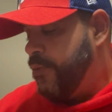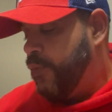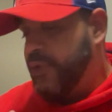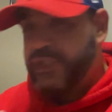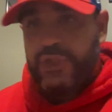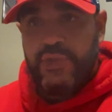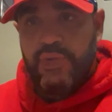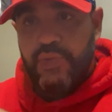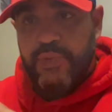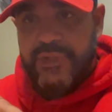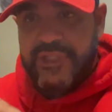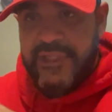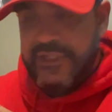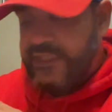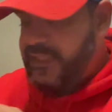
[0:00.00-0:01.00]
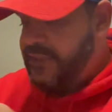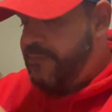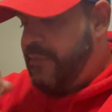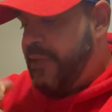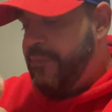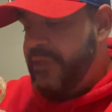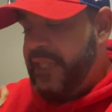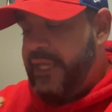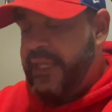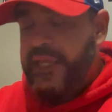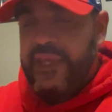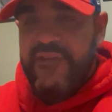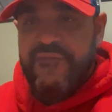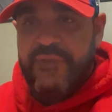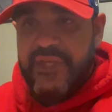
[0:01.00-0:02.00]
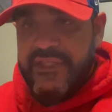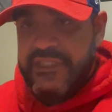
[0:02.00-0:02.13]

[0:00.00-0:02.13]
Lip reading: what to do with this. Maybe they could give me a